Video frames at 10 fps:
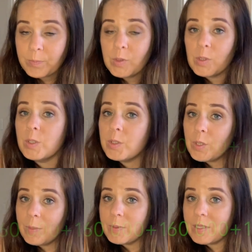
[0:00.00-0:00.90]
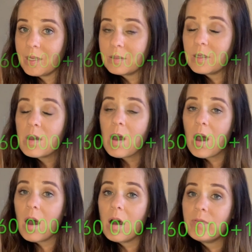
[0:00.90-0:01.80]
So it's 3%
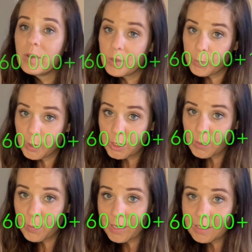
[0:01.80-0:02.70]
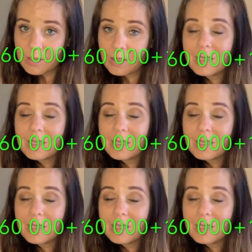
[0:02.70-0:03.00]
of the purchase price